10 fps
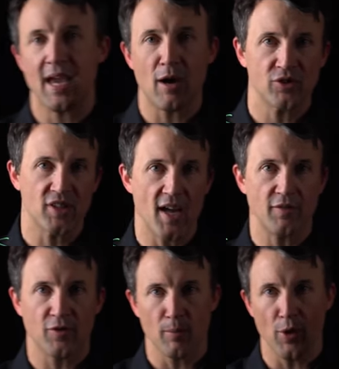the
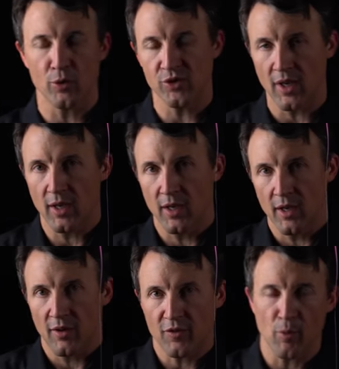outside, from those,
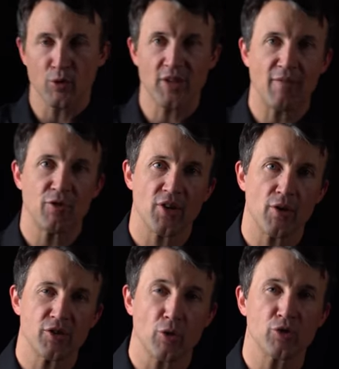from those
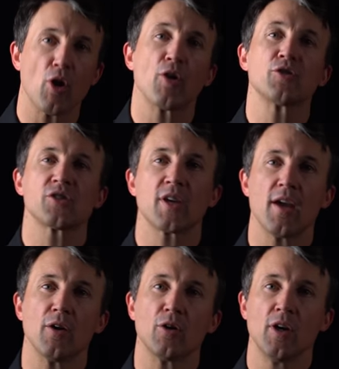adversaries, those large
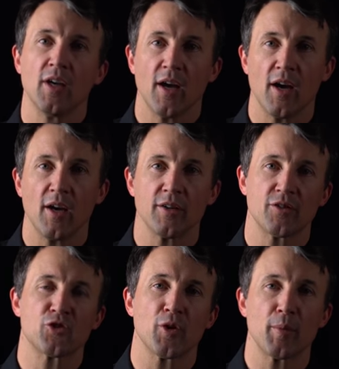scale uh,
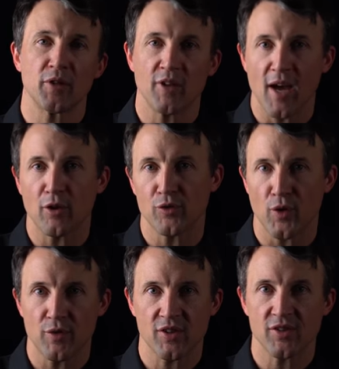distributed denial of
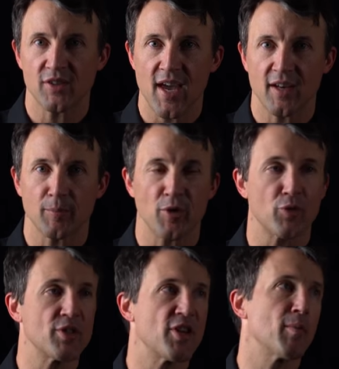services attack up to
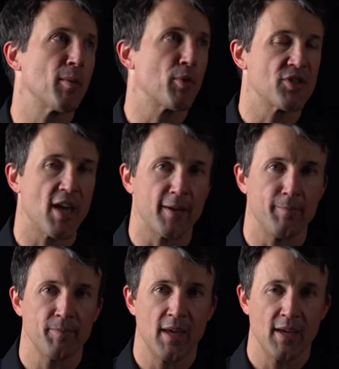three terabit per
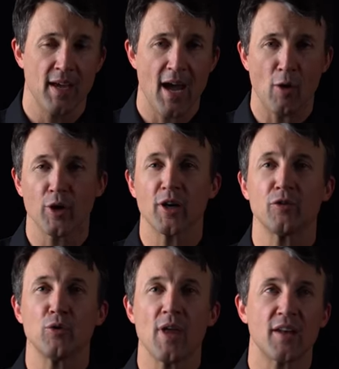second. How we're going
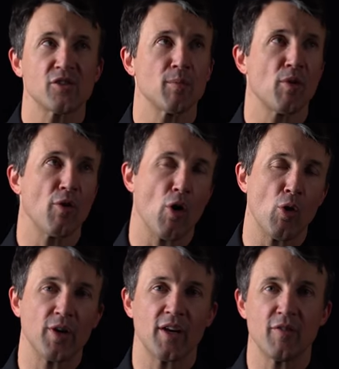to do that is some of our
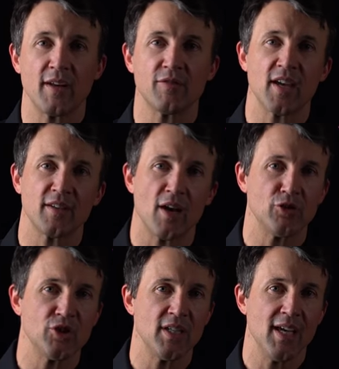own innovative
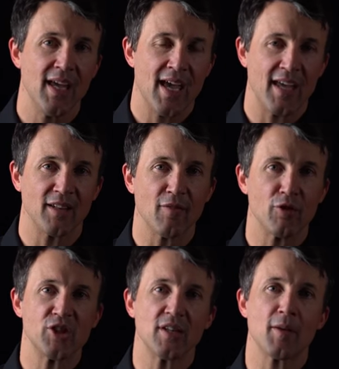technology and
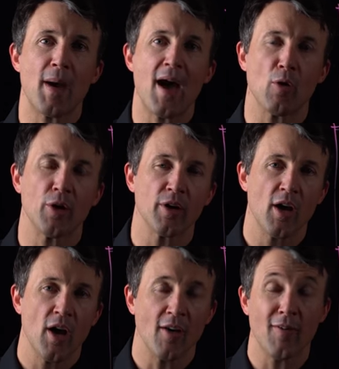leveraging the power
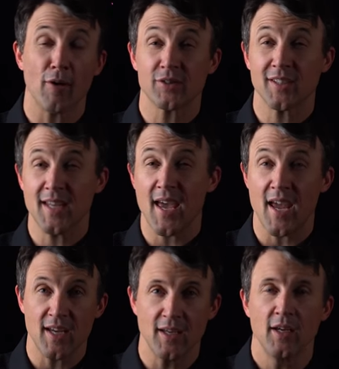of our
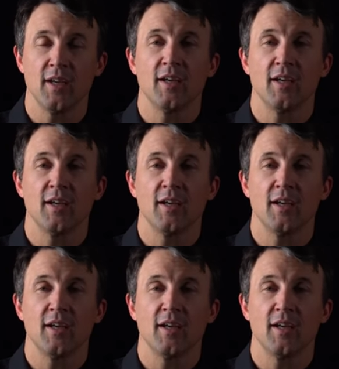today